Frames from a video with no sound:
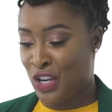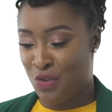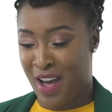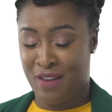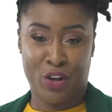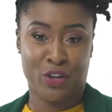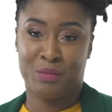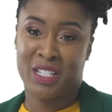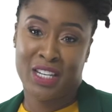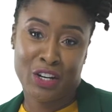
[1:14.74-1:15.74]
you don't have all your
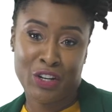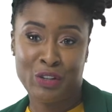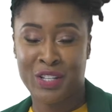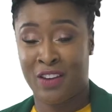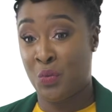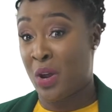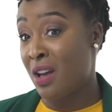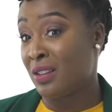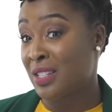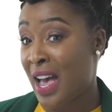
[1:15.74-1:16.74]
materials, everyone
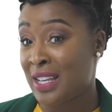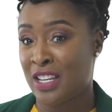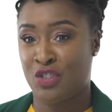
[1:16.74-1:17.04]
else has it,